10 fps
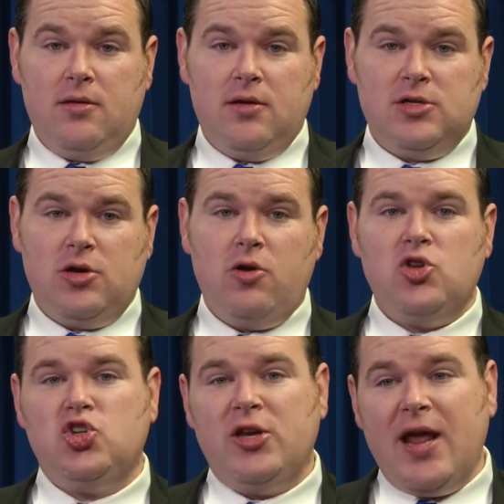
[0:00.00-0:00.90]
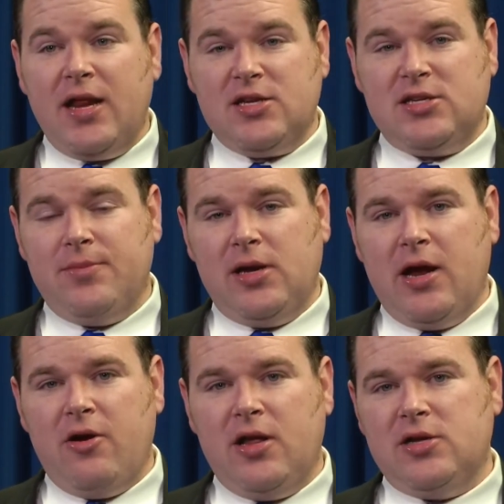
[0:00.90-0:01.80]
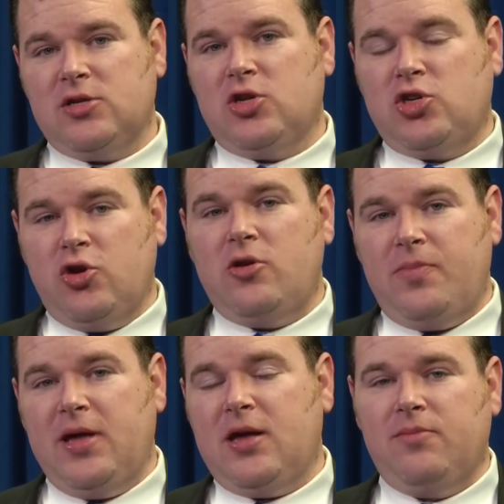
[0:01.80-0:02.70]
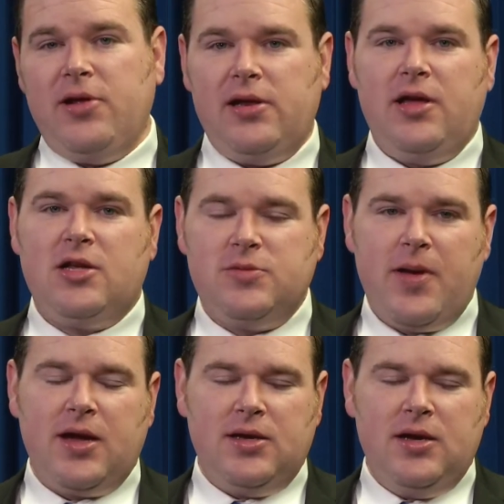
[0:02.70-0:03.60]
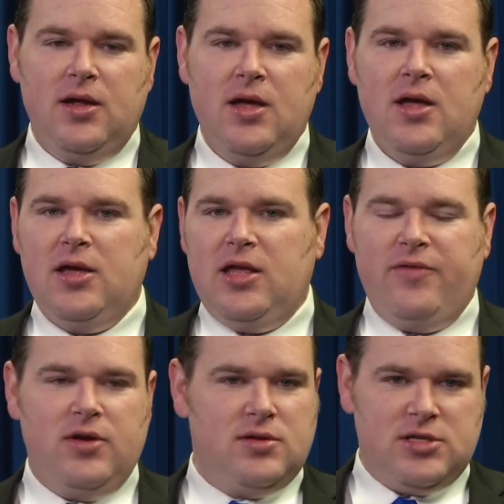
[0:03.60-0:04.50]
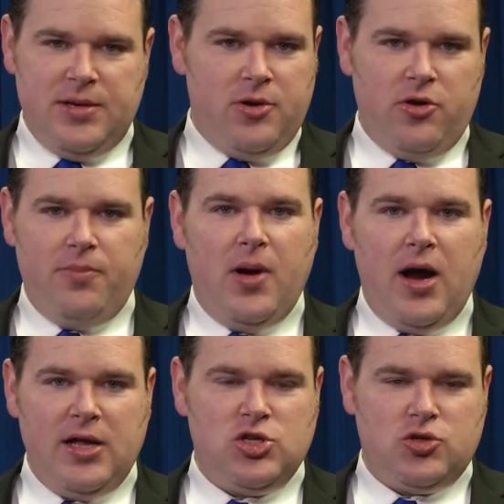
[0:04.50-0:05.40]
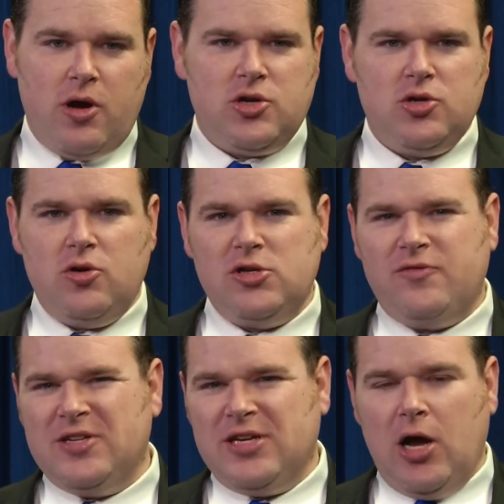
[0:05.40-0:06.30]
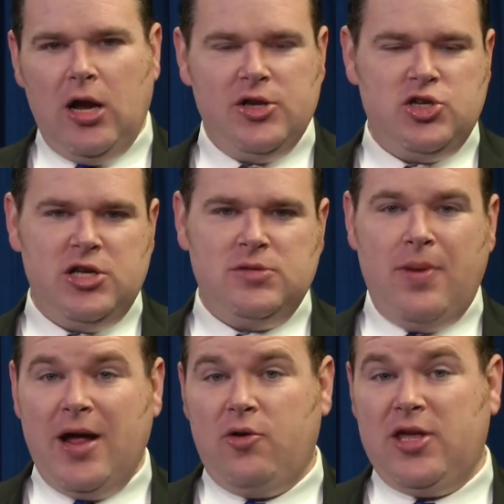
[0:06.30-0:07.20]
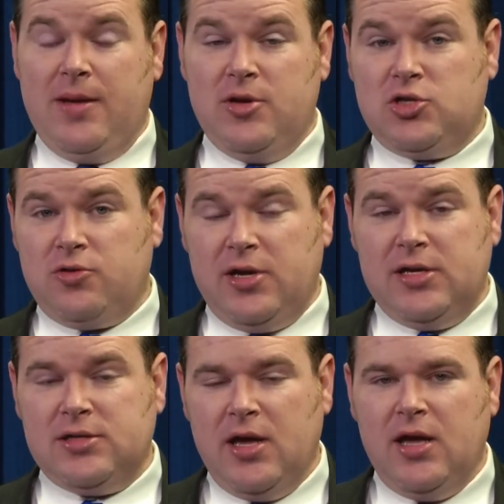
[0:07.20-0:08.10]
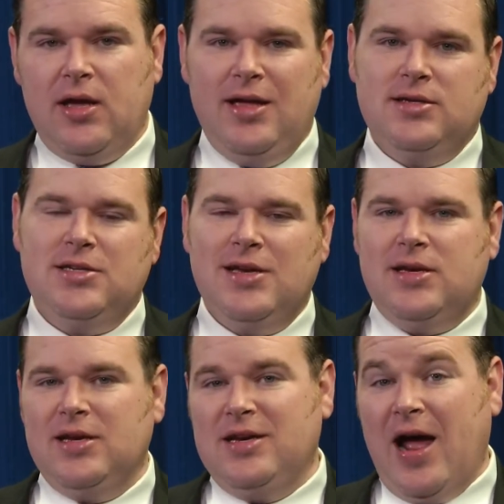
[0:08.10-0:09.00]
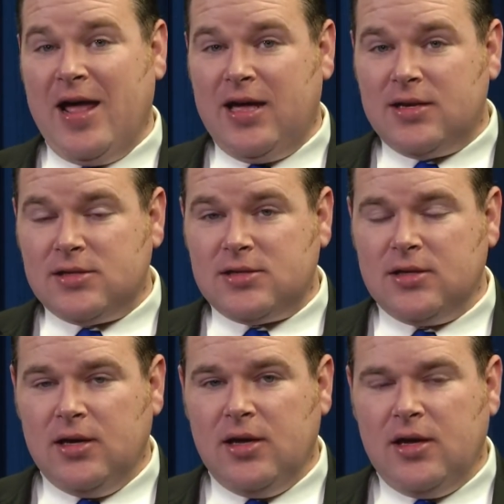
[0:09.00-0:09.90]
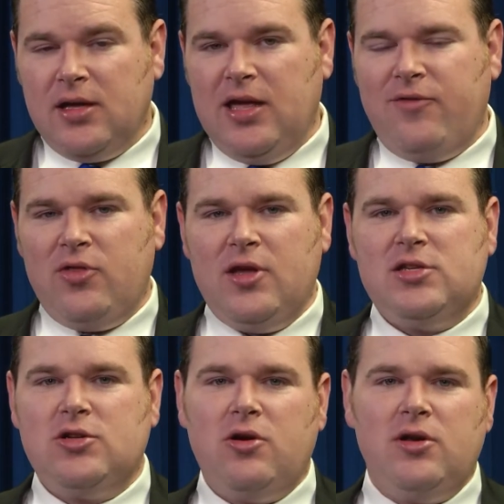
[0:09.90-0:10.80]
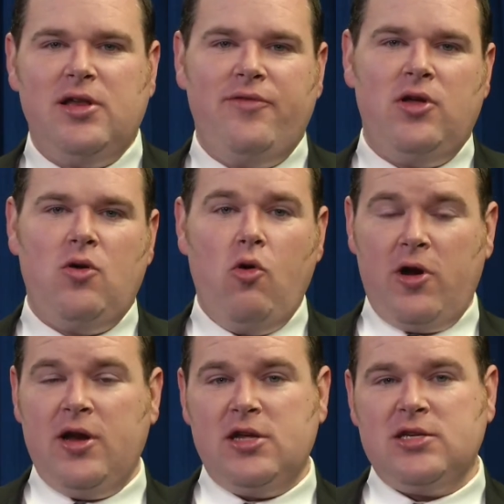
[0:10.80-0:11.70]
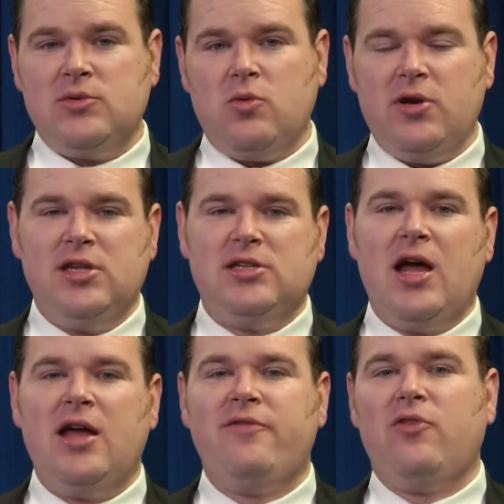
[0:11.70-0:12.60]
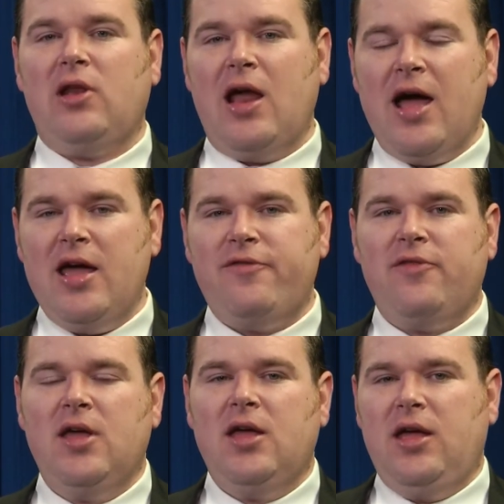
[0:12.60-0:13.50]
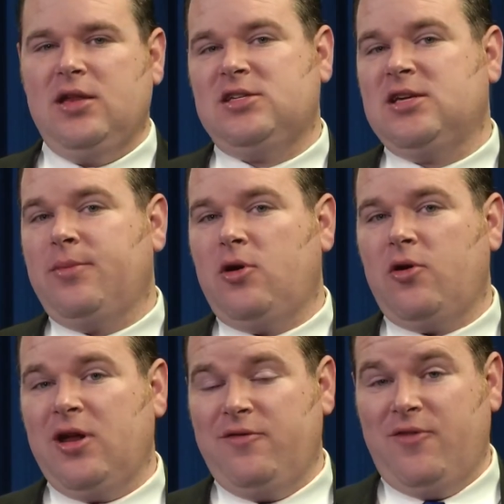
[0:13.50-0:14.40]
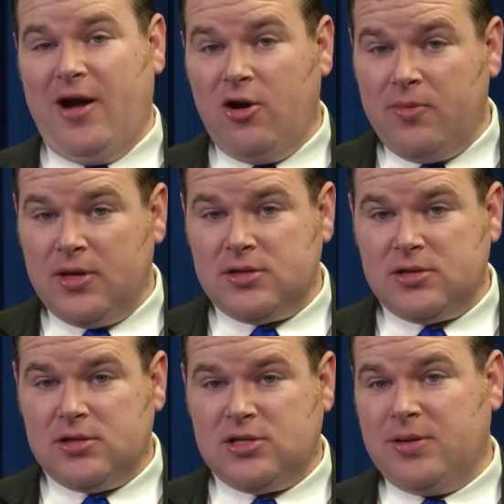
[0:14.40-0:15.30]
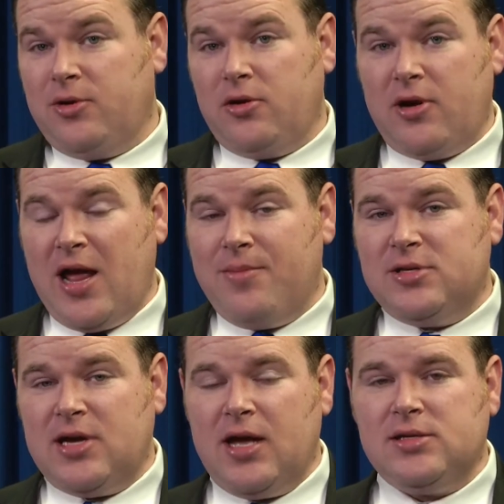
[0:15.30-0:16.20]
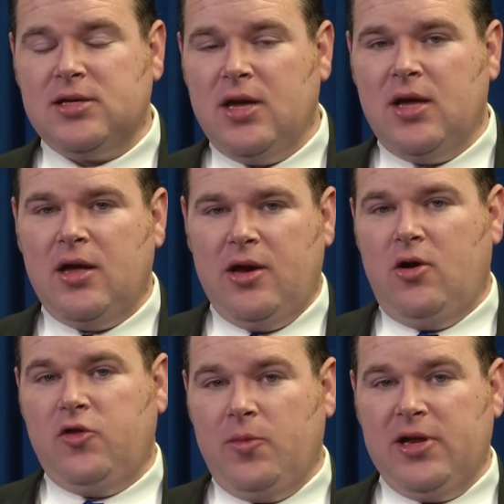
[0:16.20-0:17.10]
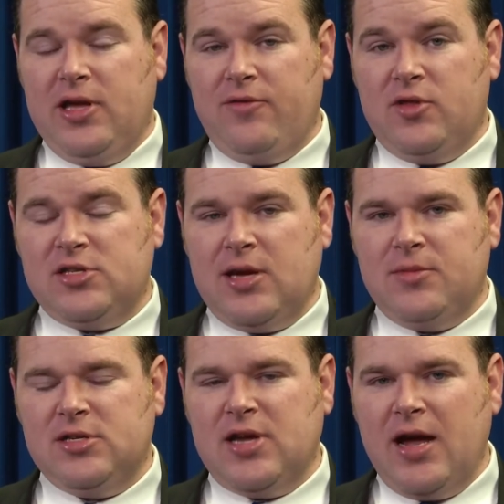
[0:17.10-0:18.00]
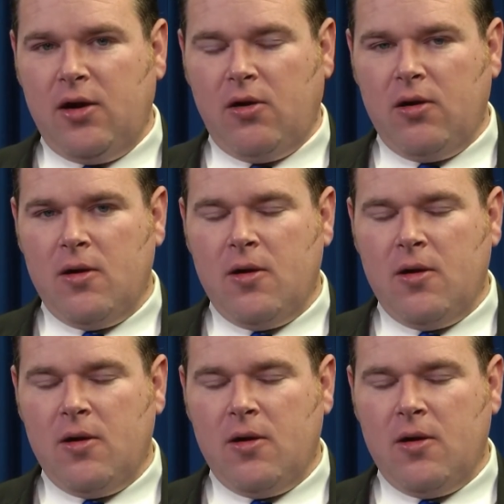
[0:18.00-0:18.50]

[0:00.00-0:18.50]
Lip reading: certain genetic similarities should be completely expected given similar body structures, physiologies, biochemistries, intended diets, given that certain living organisms were designed for life in similar environments, similar habitats, and ultimately given the same designer.